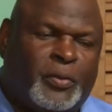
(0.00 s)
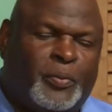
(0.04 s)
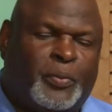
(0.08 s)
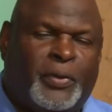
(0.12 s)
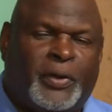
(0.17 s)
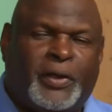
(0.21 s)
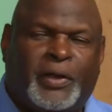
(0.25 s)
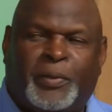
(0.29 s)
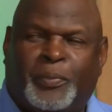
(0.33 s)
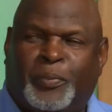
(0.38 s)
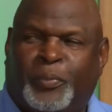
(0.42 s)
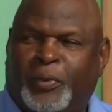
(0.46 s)
you
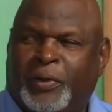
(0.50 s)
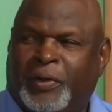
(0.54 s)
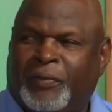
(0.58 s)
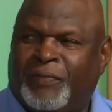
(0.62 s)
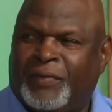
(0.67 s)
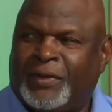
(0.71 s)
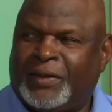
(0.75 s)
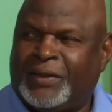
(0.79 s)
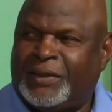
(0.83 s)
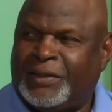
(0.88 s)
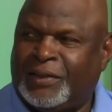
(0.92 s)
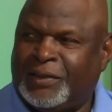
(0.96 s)
play the
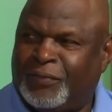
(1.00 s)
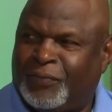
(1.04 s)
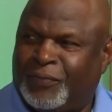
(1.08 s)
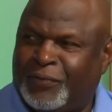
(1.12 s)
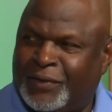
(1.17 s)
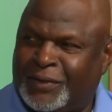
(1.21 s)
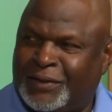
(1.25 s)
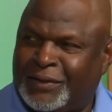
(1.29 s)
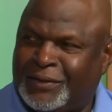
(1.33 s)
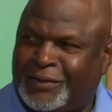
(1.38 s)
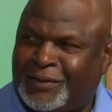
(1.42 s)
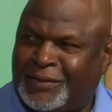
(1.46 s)
prevent
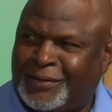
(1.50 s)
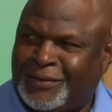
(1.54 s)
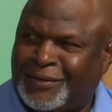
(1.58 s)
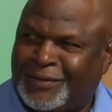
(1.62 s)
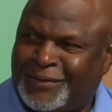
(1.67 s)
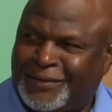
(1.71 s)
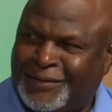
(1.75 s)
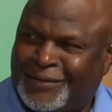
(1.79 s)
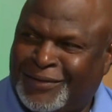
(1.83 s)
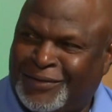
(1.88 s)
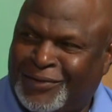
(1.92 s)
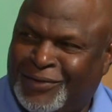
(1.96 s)
defense,
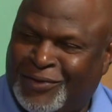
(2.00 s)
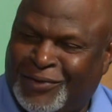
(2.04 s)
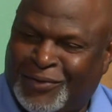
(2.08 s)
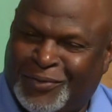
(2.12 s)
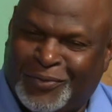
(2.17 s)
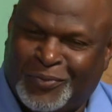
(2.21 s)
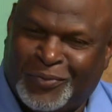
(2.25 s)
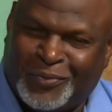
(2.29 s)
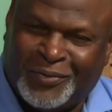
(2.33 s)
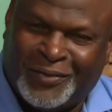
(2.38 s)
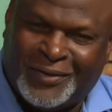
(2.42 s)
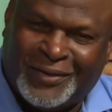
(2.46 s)
and
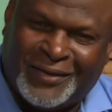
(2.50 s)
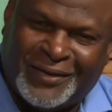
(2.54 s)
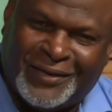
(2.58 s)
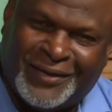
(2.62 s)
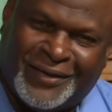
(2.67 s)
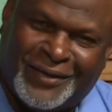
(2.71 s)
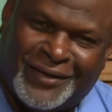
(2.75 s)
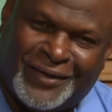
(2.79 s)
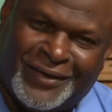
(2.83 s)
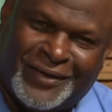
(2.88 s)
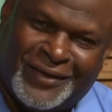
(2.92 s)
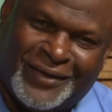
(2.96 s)

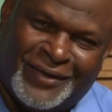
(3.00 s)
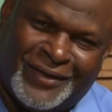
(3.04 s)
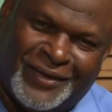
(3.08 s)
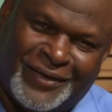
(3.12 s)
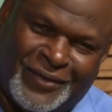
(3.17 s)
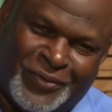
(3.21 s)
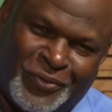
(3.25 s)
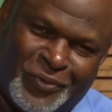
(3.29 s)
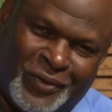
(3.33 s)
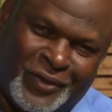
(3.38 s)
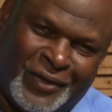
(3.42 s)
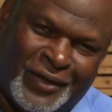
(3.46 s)

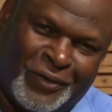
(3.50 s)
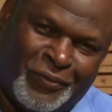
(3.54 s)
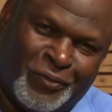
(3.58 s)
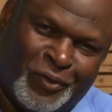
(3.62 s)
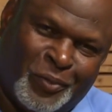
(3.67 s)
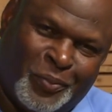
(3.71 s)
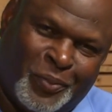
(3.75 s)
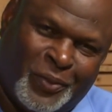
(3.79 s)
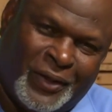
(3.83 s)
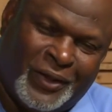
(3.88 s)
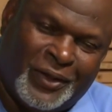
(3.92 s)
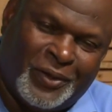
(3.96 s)
whenever
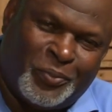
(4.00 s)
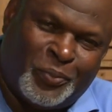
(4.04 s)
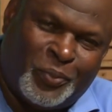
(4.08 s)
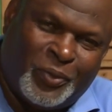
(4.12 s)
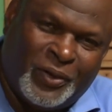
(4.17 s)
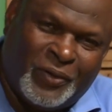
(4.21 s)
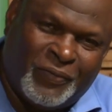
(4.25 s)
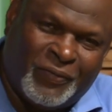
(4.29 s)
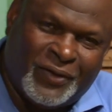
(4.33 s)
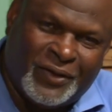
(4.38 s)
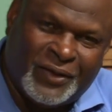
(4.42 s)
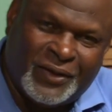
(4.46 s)
you play the
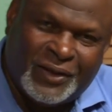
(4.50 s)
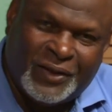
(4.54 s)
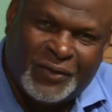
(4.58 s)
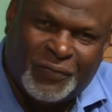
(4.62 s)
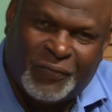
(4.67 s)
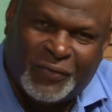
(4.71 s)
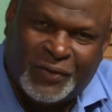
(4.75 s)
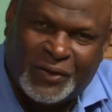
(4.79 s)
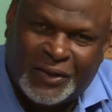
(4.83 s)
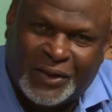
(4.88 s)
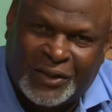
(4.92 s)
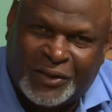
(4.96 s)
prevent
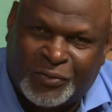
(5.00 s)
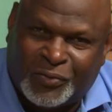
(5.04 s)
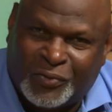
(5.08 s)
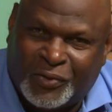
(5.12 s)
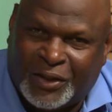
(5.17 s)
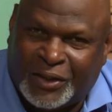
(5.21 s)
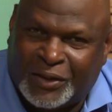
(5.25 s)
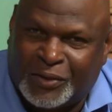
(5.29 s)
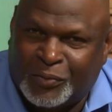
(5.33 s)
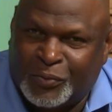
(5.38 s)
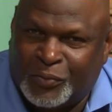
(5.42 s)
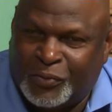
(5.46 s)
defense, that's
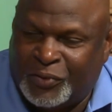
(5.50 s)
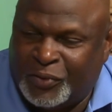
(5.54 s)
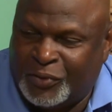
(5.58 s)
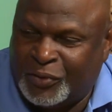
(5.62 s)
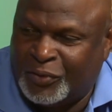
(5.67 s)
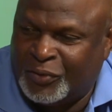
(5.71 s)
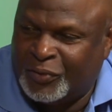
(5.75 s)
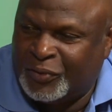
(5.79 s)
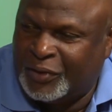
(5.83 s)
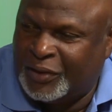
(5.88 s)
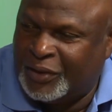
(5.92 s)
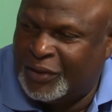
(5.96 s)
exactly what you're
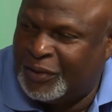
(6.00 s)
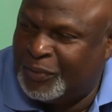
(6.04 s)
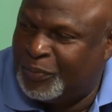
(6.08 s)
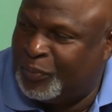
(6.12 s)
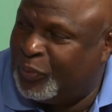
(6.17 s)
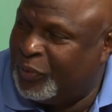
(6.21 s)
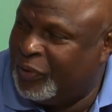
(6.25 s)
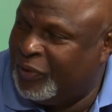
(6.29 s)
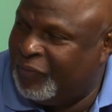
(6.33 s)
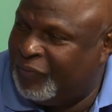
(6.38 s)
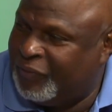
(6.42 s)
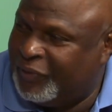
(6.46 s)
going to get, a
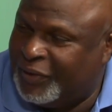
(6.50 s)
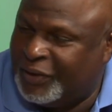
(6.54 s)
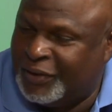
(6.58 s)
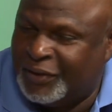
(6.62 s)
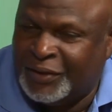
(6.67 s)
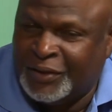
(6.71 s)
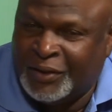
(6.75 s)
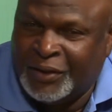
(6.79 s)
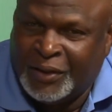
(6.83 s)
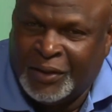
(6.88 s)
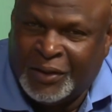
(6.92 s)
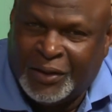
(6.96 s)
prevent.
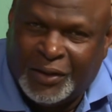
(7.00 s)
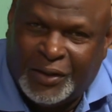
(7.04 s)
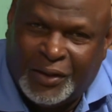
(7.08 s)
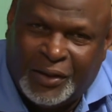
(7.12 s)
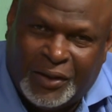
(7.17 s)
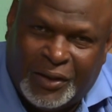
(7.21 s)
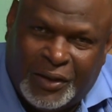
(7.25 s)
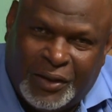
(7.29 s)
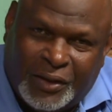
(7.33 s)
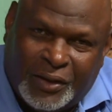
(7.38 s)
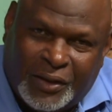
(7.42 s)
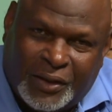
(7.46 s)

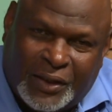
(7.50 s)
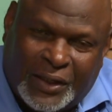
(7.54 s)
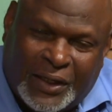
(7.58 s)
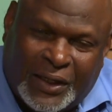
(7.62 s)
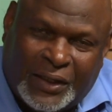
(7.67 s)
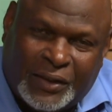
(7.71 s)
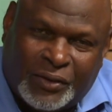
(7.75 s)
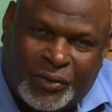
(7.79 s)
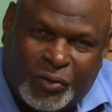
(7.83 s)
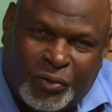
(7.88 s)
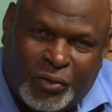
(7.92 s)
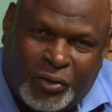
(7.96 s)
And the
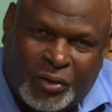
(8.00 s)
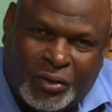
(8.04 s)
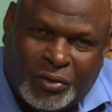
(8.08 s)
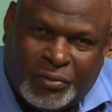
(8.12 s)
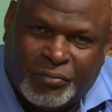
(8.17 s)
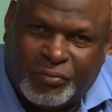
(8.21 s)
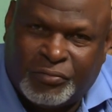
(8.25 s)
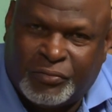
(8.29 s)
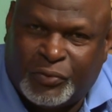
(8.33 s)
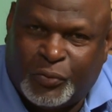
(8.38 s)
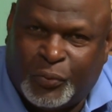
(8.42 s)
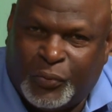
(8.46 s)
guy throw a
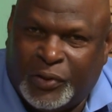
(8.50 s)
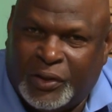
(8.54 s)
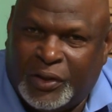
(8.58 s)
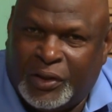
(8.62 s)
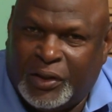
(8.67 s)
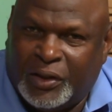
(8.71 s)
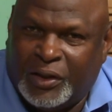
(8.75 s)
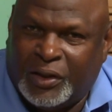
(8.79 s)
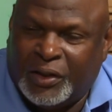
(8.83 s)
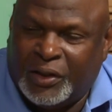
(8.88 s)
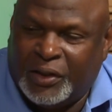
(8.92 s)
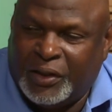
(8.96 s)

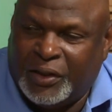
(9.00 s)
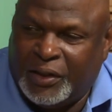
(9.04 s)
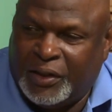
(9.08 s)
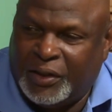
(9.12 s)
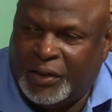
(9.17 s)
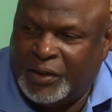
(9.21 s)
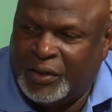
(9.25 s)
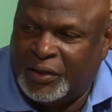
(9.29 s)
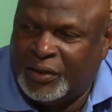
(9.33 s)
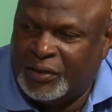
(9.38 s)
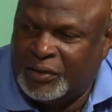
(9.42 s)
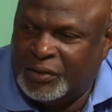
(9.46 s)
20-yard
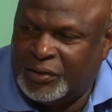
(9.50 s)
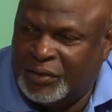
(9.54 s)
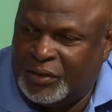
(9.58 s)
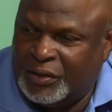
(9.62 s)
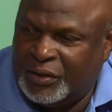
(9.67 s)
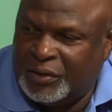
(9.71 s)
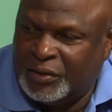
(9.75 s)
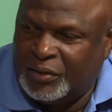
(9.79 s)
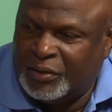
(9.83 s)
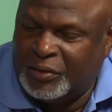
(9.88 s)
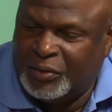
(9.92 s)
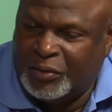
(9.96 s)
in,
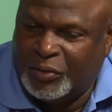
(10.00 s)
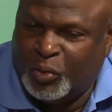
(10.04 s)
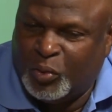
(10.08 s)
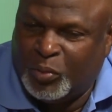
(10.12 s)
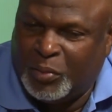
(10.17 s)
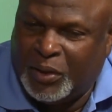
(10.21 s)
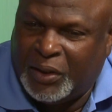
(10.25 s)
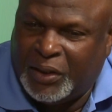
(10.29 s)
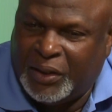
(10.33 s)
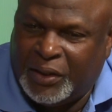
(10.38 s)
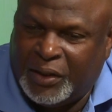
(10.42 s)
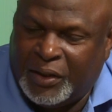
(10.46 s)

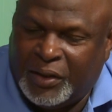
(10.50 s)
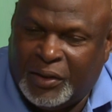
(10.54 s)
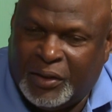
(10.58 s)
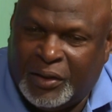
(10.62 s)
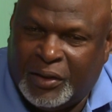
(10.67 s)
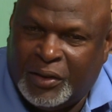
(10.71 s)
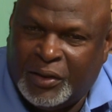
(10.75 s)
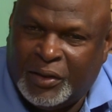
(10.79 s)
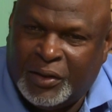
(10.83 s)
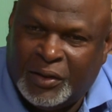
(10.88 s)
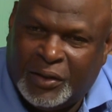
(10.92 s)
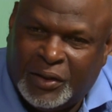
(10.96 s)

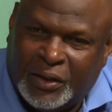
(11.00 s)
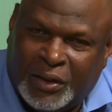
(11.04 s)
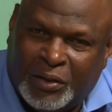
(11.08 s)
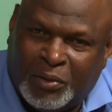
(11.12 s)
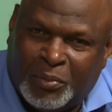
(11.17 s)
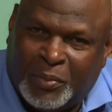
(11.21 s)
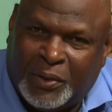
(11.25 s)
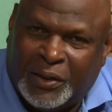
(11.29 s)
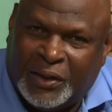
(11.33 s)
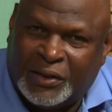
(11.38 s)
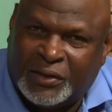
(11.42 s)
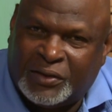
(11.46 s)
and
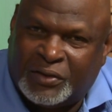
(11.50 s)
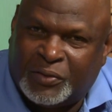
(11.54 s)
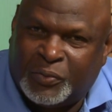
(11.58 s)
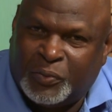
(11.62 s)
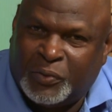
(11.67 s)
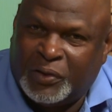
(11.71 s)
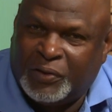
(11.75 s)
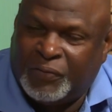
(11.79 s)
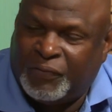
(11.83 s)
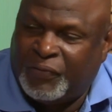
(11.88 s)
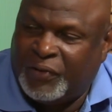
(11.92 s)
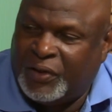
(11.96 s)
everybody's
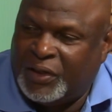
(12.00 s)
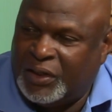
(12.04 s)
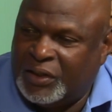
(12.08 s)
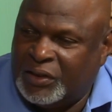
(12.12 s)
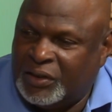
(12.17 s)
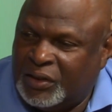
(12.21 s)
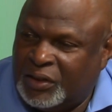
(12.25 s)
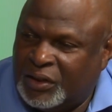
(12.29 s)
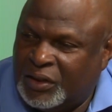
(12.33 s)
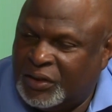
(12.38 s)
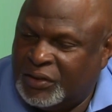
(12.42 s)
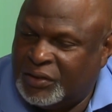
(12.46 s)
25
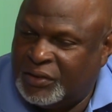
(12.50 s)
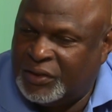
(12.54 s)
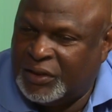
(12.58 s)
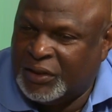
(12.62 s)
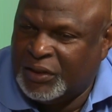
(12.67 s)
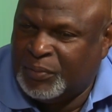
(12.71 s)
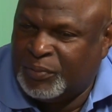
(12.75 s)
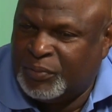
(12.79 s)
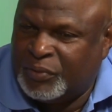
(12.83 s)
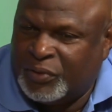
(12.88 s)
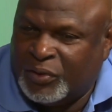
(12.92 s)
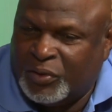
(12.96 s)
yards
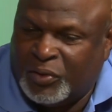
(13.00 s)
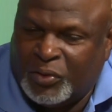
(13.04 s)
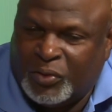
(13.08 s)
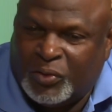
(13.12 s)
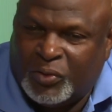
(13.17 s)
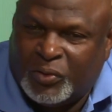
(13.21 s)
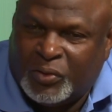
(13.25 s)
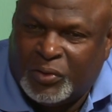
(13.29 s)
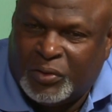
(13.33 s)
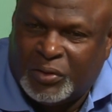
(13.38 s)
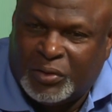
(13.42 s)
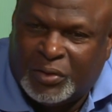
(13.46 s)
deep,
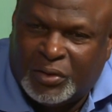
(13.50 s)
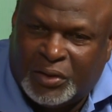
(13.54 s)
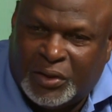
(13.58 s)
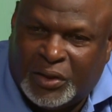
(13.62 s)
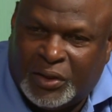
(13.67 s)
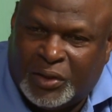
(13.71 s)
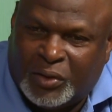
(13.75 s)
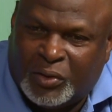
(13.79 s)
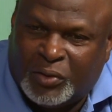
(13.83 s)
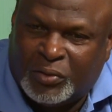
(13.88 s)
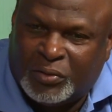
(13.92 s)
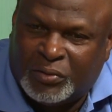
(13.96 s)
so he
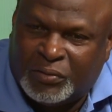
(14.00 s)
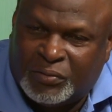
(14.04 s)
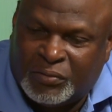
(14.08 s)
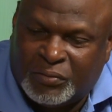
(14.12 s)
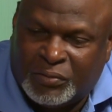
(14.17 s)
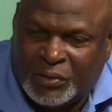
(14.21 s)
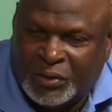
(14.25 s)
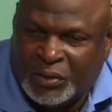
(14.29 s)
goes